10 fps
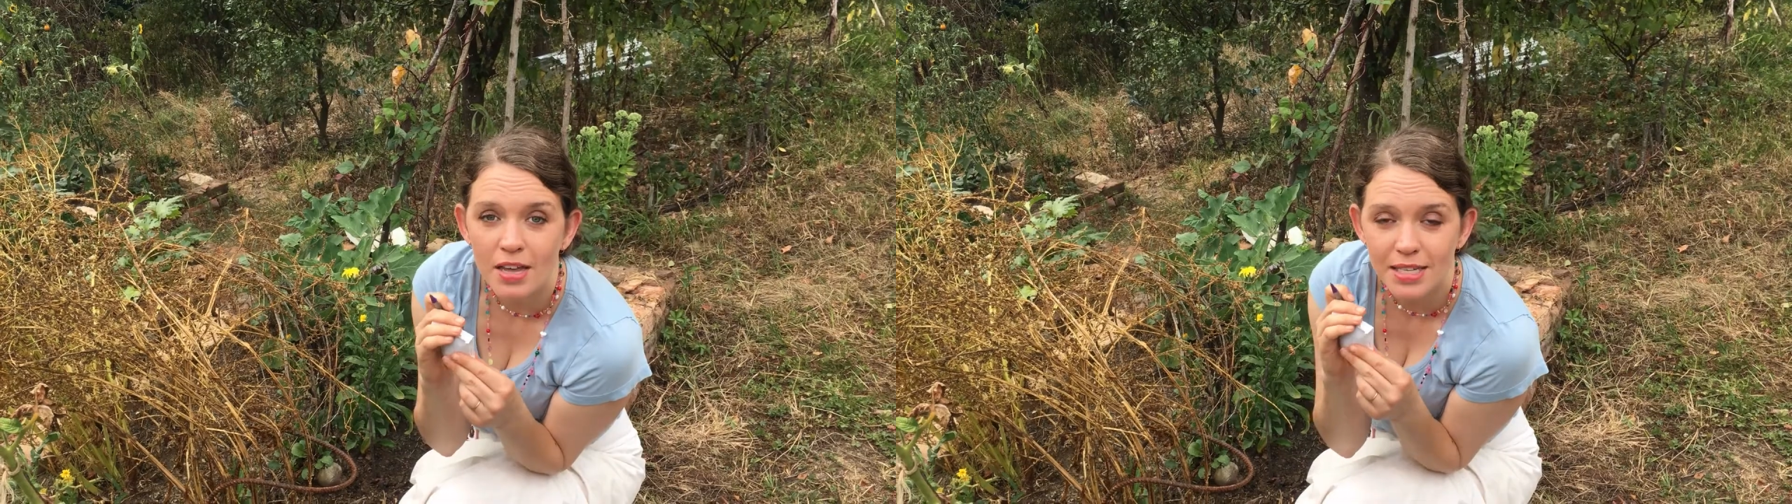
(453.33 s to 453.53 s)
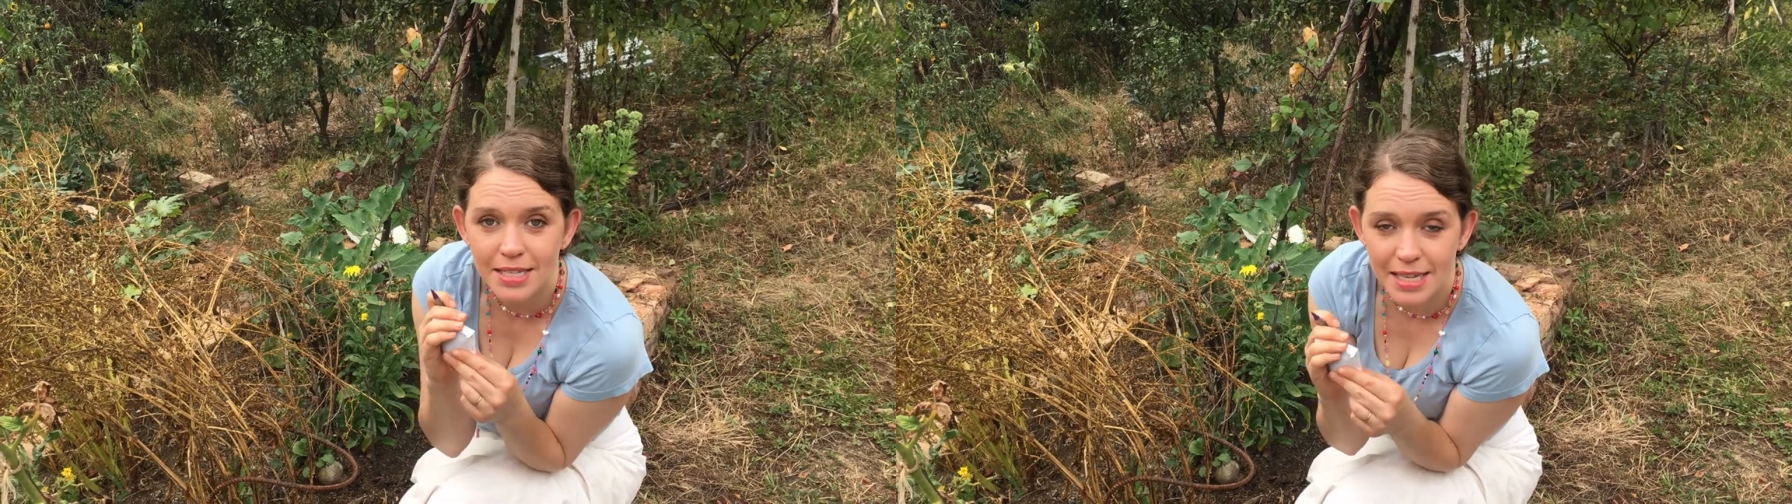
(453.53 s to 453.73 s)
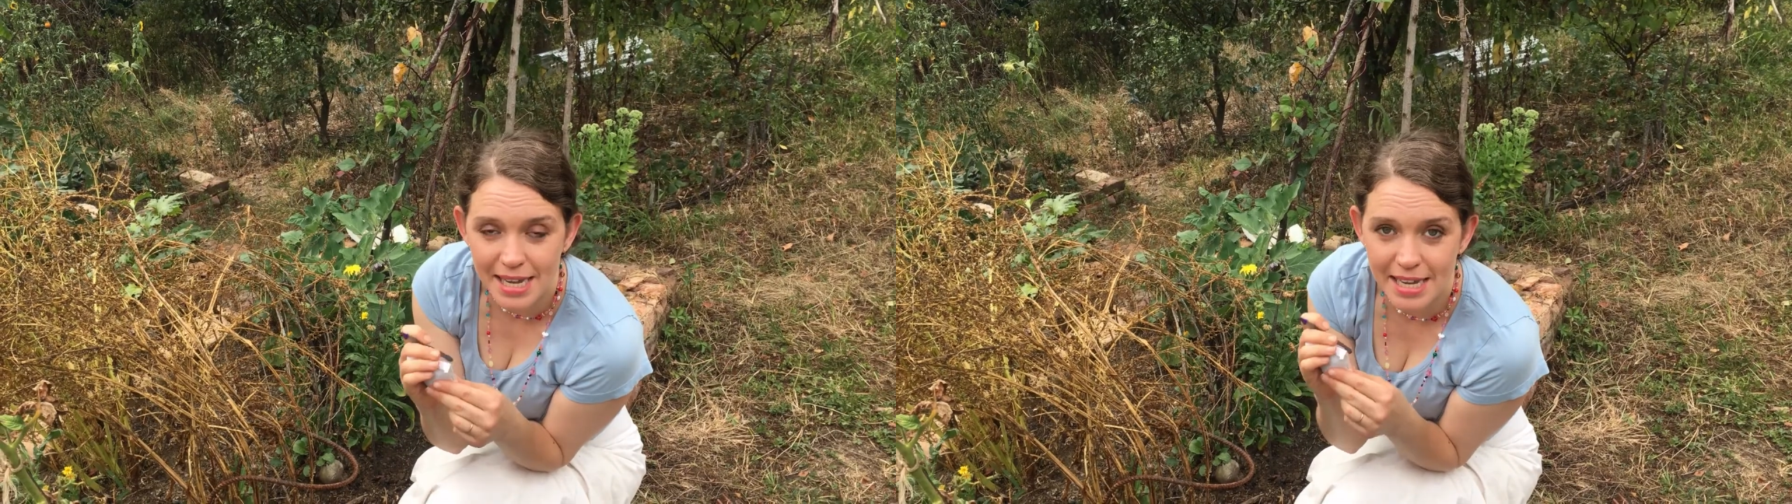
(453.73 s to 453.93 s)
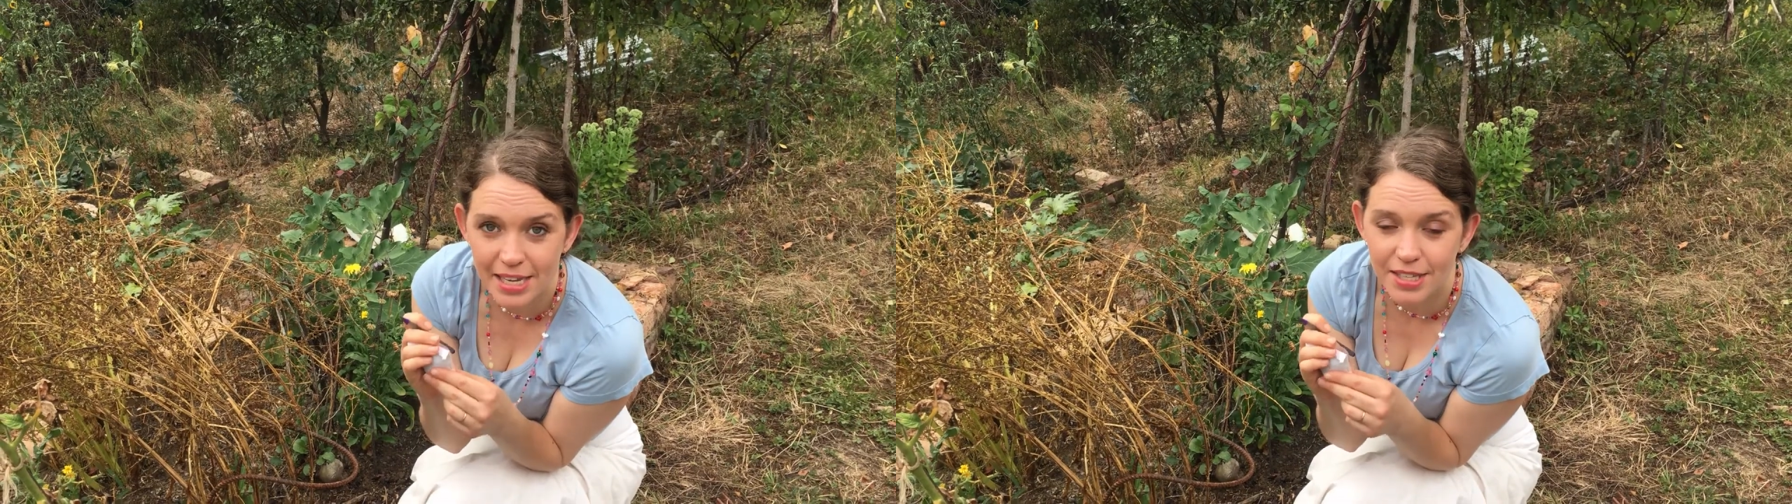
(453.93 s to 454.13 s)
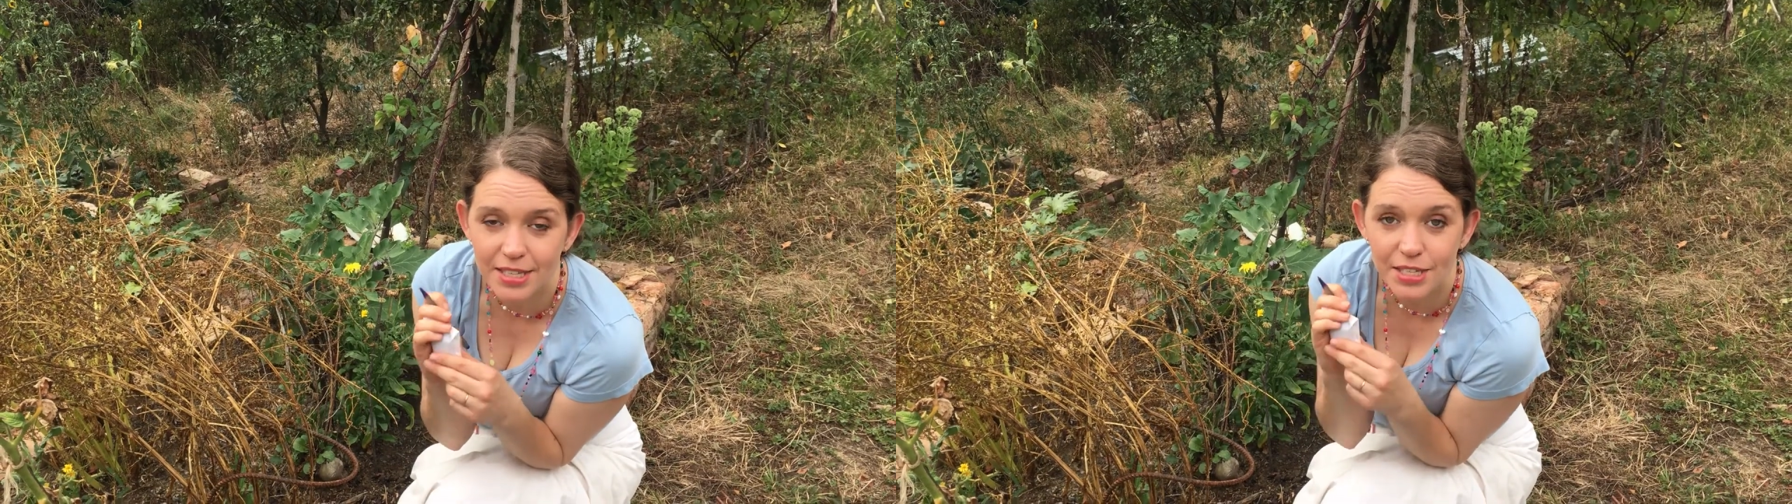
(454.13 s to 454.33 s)

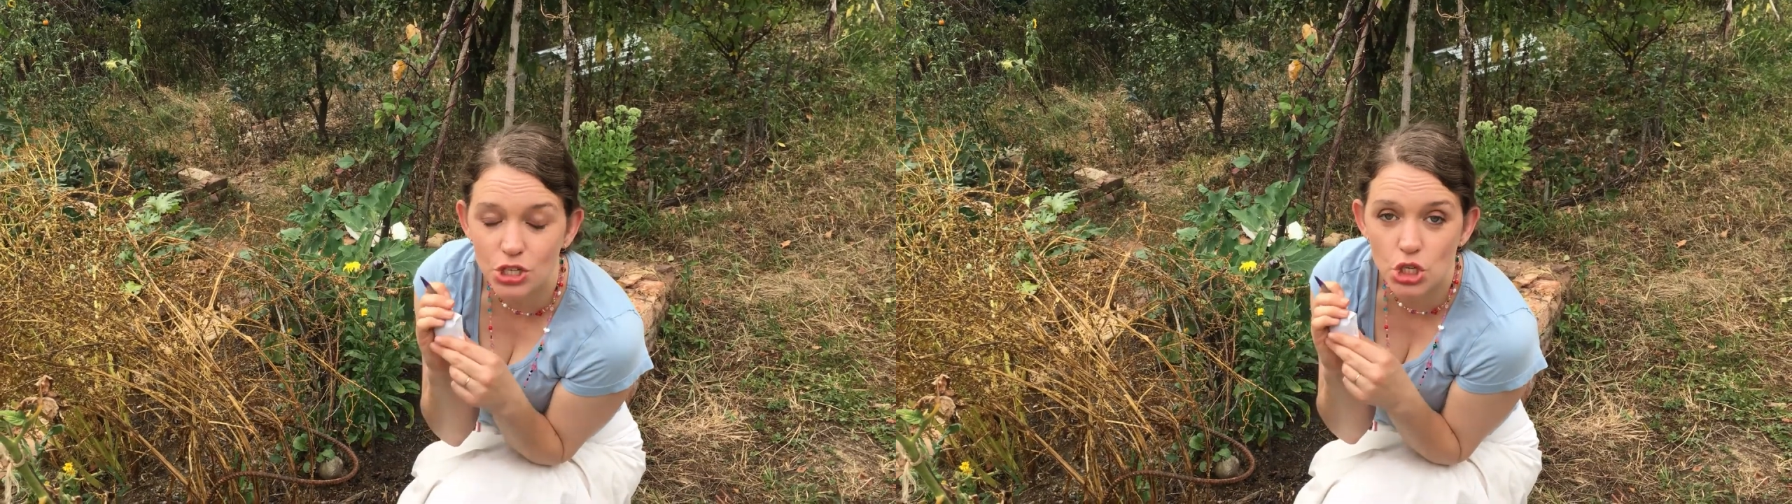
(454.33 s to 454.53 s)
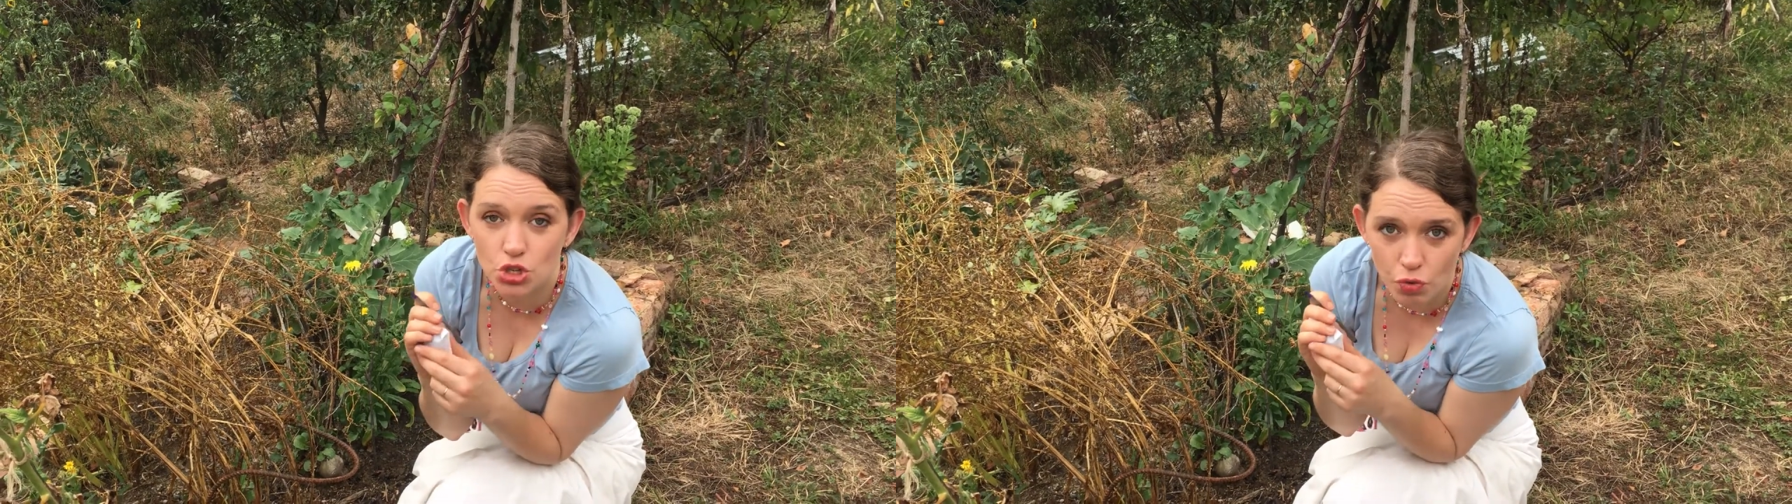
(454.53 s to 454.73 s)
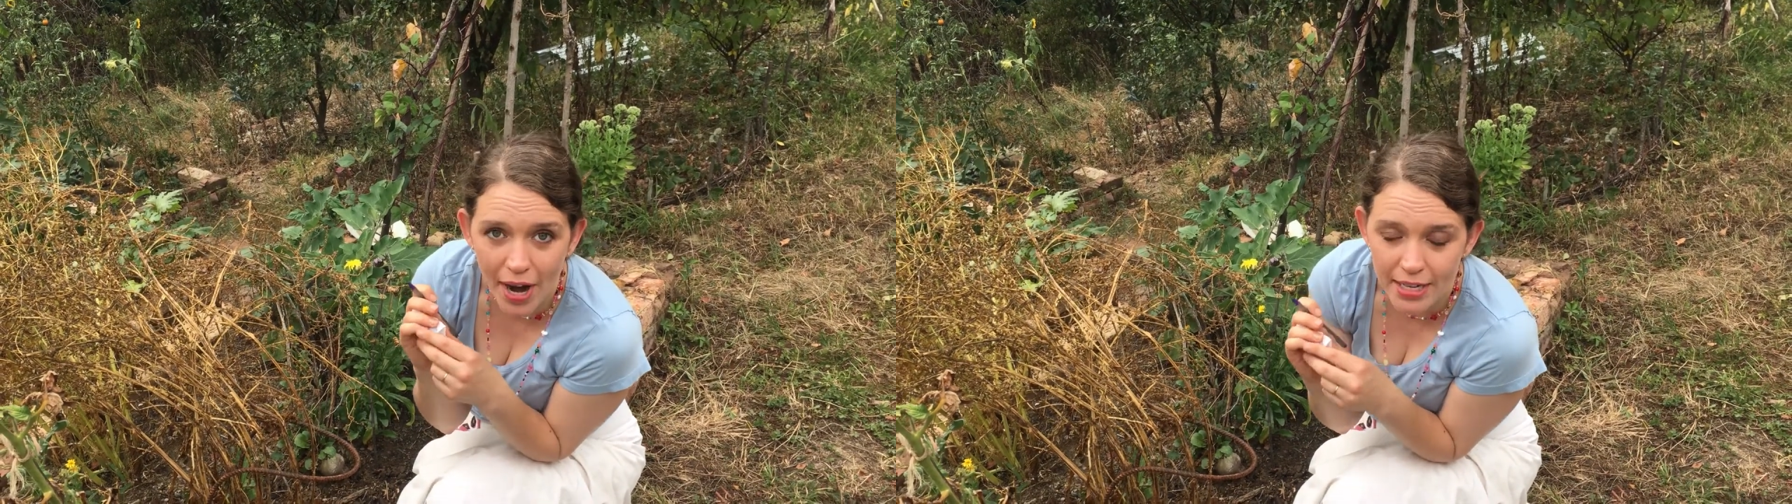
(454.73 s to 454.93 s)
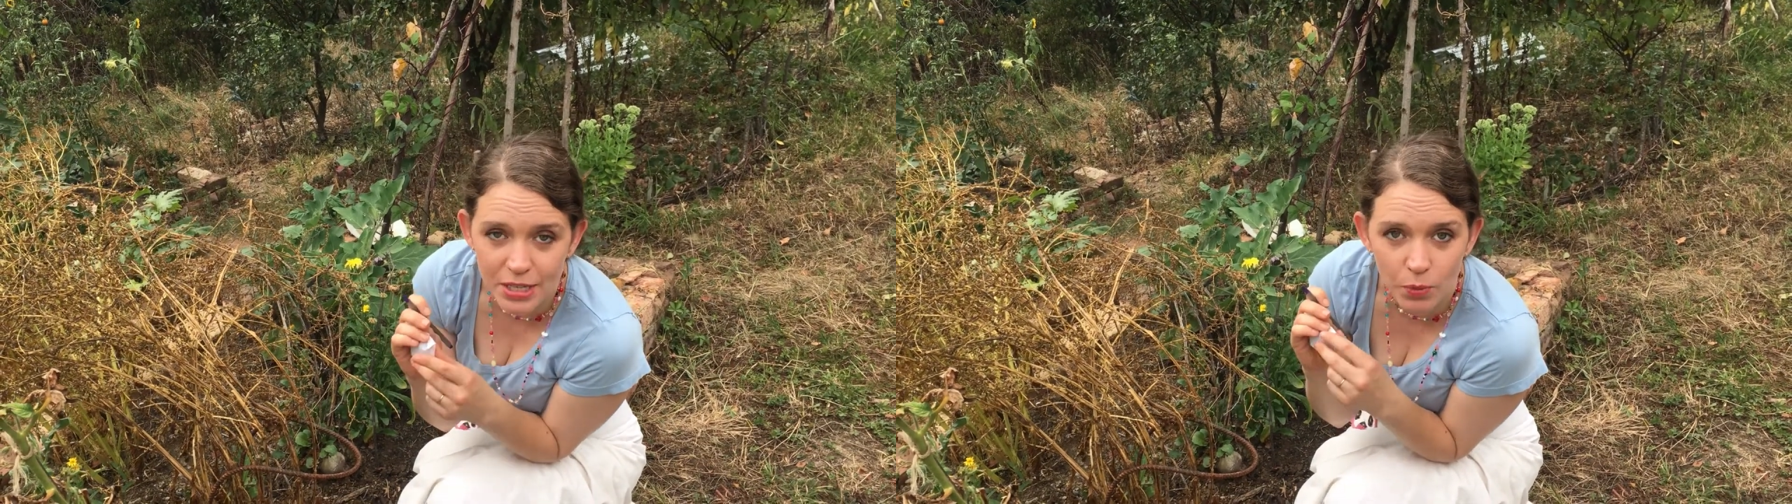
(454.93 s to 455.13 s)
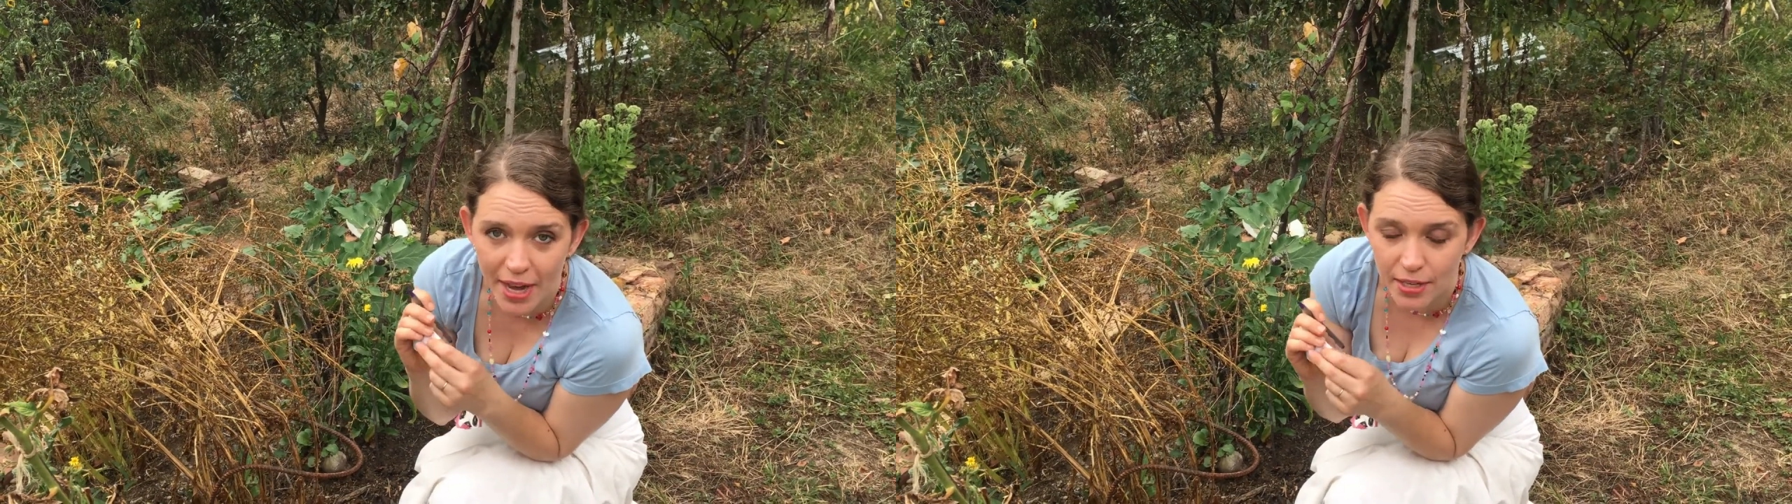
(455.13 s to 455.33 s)
seeds straight
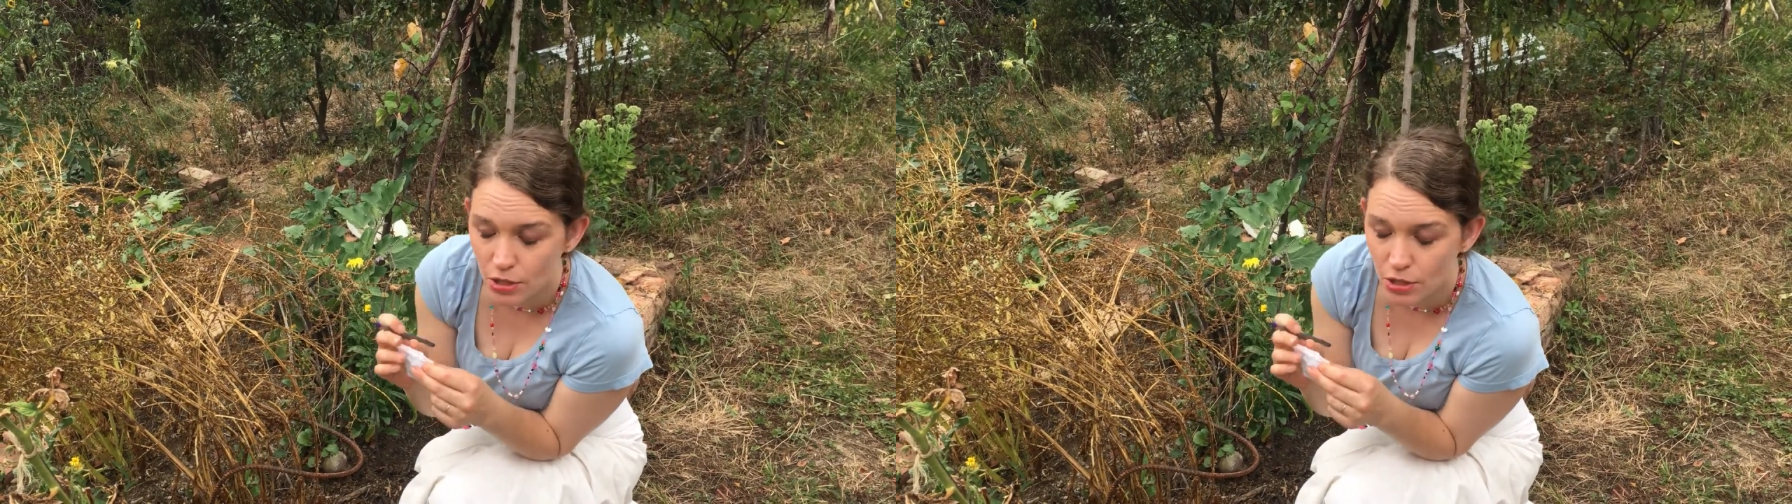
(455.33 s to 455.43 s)
away